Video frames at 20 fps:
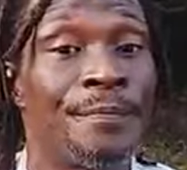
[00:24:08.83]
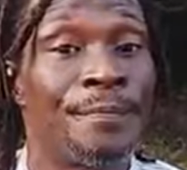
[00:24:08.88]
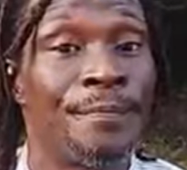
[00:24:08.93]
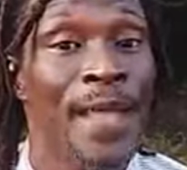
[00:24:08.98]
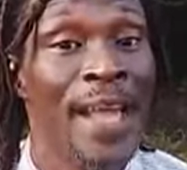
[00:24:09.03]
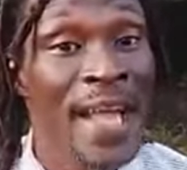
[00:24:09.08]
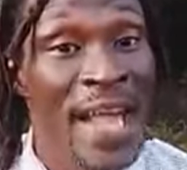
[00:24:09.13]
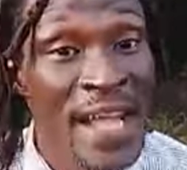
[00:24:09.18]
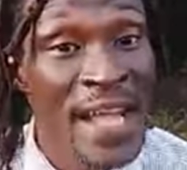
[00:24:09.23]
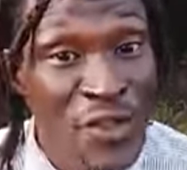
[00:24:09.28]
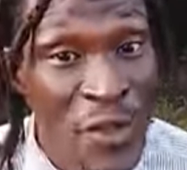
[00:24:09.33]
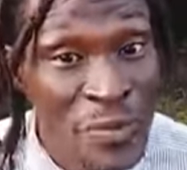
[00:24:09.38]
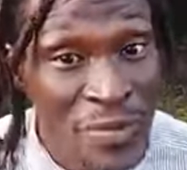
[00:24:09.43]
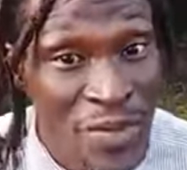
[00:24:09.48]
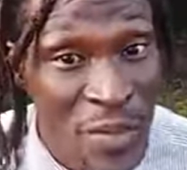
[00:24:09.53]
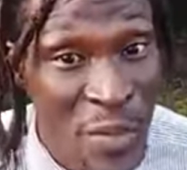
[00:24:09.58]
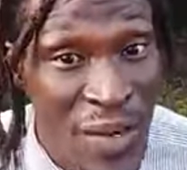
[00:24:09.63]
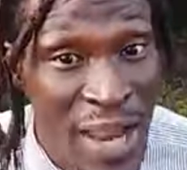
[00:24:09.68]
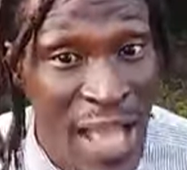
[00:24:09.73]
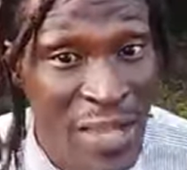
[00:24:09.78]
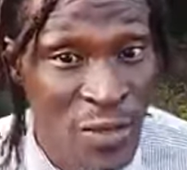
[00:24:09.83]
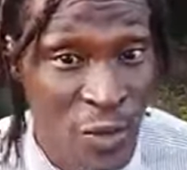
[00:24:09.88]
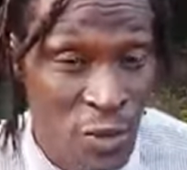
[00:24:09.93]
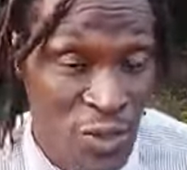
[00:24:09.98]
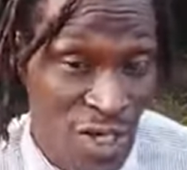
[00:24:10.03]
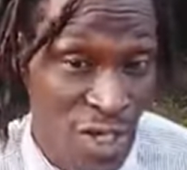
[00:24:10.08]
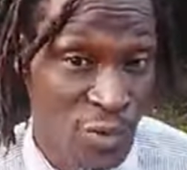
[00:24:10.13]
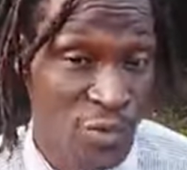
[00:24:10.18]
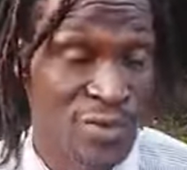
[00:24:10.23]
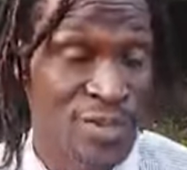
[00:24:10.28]
They get something where they
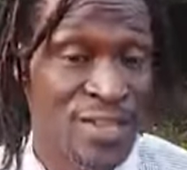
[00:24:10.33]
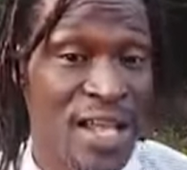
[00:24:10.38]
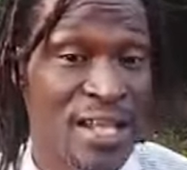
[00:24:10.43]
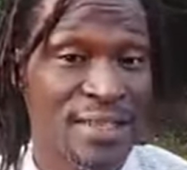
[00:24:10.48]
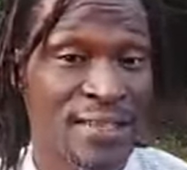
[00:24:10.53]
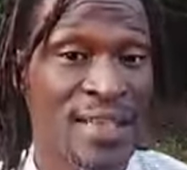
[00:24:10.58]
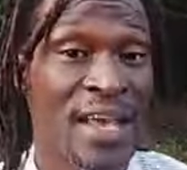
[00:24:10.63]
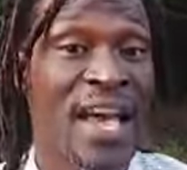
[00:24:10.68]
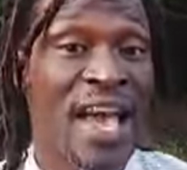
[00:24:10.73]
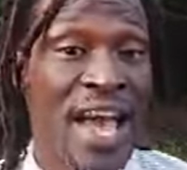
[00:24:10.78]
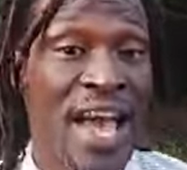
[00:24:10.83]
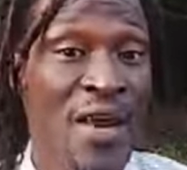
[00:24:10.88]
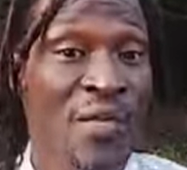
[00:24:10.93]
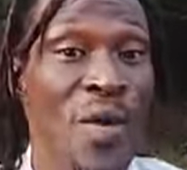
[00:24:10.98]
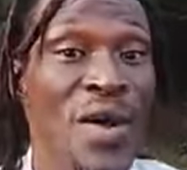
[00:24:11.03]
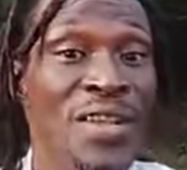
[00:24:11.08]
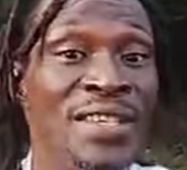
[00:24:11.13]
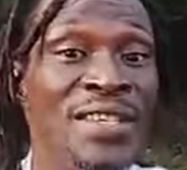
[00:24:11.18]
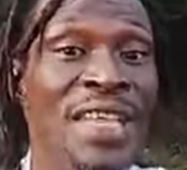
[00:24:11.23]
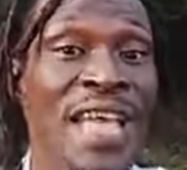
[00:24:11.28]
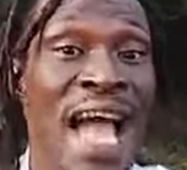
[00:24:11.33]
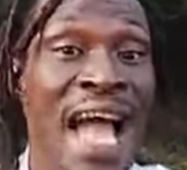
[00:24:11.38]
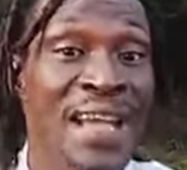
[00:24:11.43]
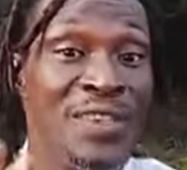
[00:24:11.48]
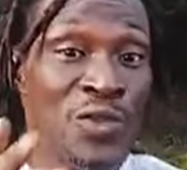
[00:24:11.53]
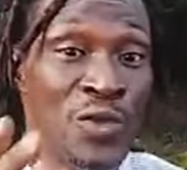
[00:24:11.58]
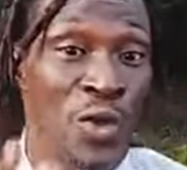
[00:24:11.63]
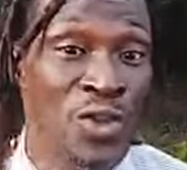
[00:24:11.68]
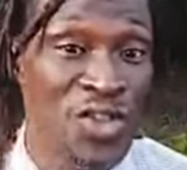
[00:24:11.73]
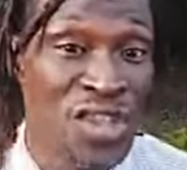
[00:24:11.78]
associate with that. And what they
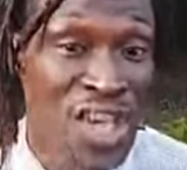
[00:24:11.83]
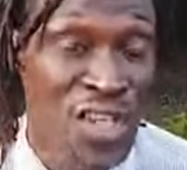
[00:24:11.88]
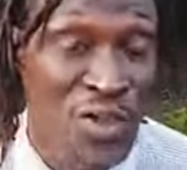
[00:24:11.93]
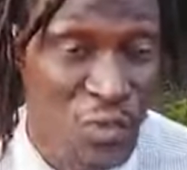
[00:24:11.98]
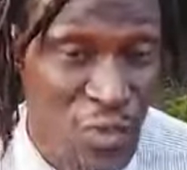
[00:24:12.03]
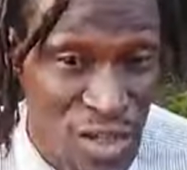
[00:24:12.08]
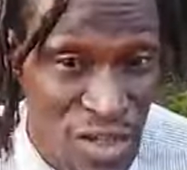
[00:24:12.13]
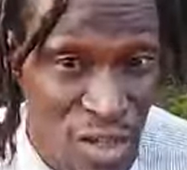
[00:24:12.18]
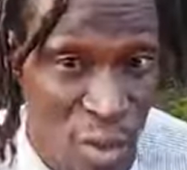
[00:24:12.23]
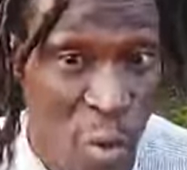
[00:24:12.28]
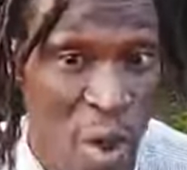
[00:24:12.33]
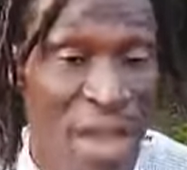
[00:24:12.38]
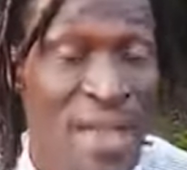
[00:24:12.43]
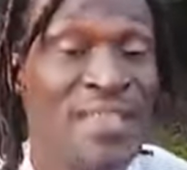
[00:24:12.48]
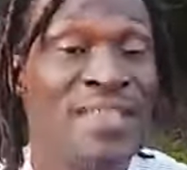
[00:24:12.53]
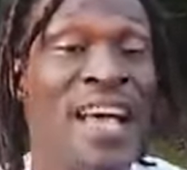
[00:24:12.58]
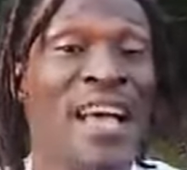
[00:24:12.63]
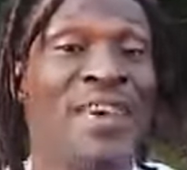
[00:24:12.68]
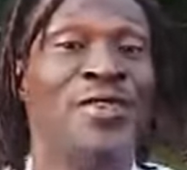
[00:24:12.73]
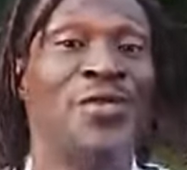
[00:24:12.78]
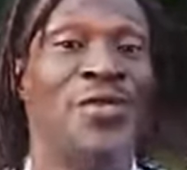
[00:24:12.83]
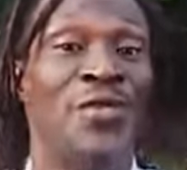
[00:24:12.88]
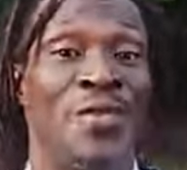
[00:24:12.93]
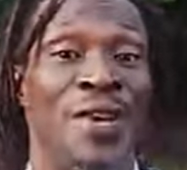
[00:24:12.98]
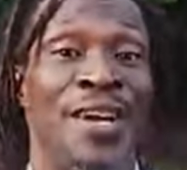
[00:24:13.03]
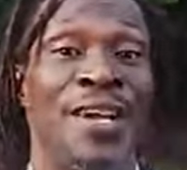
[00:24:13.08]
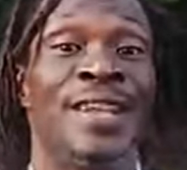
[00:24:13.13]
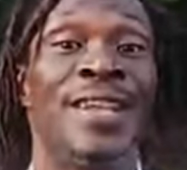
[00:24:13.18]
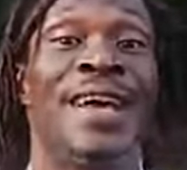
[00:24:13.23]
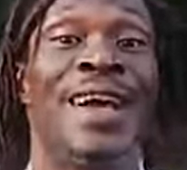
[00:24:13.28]
associate with the war inside
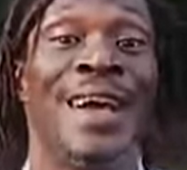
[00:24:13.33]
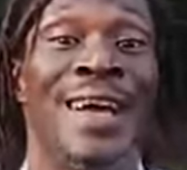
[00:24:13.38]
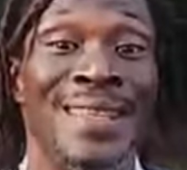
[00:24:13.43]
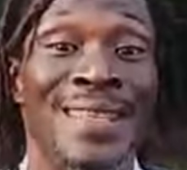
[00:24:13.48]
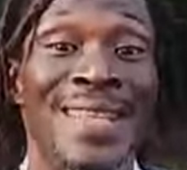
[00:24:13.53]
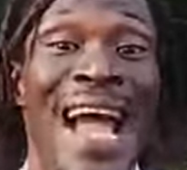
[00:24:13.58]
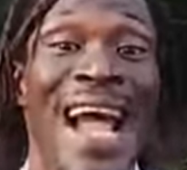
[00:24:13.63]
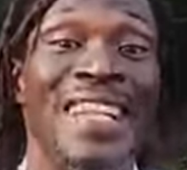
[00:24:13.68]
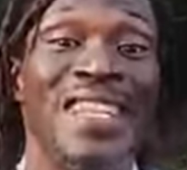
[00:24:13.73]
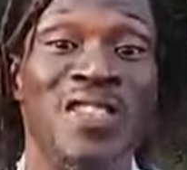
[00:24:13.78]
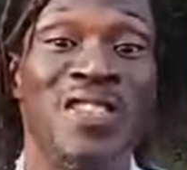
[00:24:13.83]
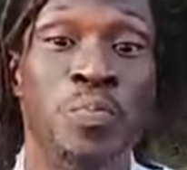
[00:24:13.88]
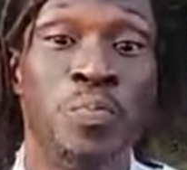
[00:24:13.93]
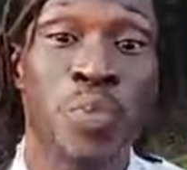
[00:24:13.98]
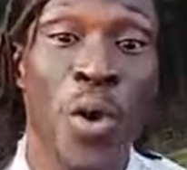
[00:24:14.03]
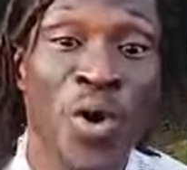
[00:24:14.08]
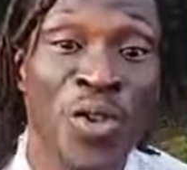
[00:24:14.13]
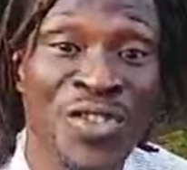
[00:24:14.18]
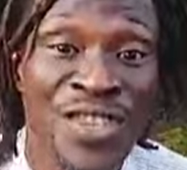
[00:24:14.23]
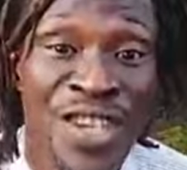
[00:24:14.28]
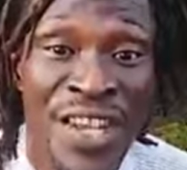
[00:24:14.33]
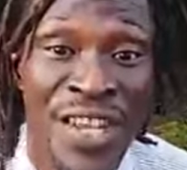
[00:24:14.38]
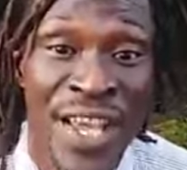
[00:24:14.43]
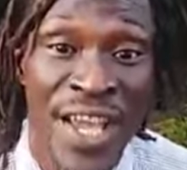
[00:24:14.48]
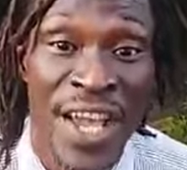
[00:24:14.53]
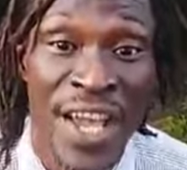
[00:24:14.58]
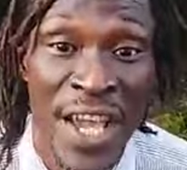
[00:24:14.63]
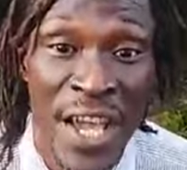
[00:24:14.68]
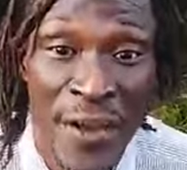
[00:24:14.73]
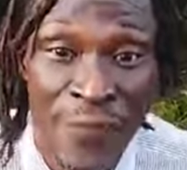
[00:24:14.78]
Ukraine, that's Putin
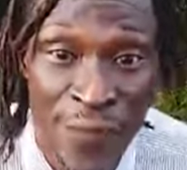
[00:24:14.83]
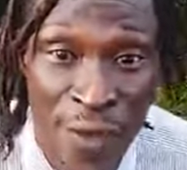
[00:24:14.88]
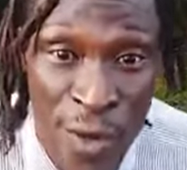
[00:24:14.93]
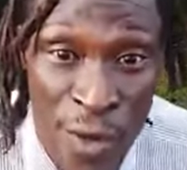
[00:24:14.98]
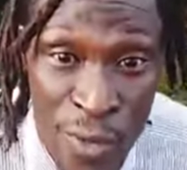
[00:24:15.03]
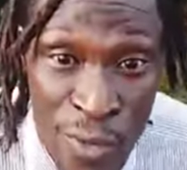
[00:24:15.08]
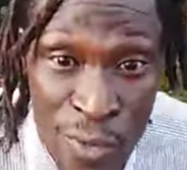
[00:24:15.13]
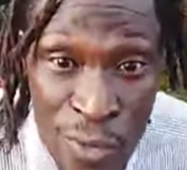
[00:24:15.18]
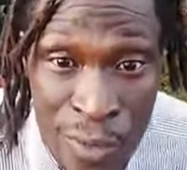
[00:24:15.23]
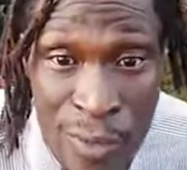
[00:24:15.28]
evil.